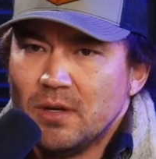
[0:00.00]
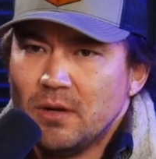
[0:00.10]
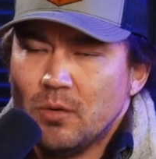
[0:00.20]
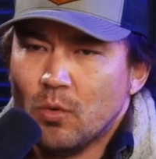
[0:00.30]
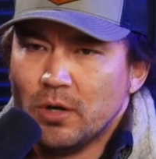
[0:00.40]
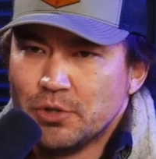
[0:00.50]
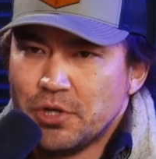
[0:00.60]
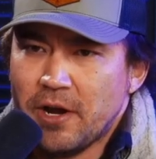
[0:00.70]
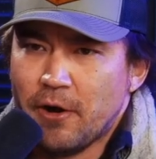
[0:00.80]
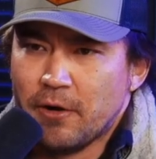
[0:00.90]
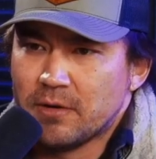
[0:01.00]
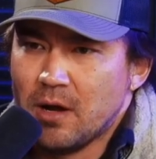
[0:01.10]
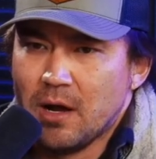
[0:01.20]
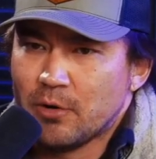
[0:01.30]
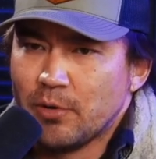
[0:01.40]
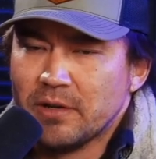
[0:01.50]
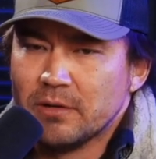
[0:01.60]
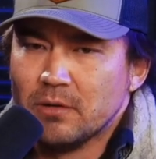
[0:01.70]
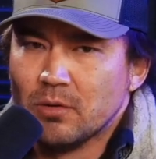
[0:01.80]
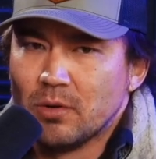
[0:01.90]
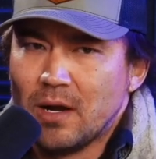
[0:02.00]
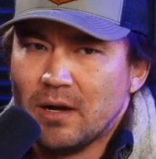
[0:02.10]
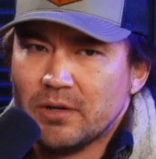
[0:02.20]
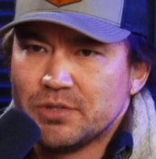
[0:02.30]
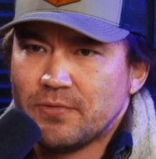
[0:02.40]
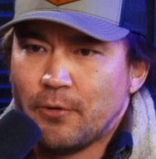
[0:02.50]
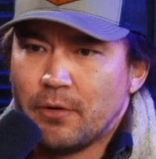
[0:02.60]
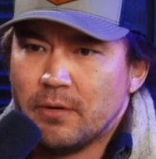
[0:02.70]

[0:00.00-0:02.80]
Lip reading: one chair concreted garage for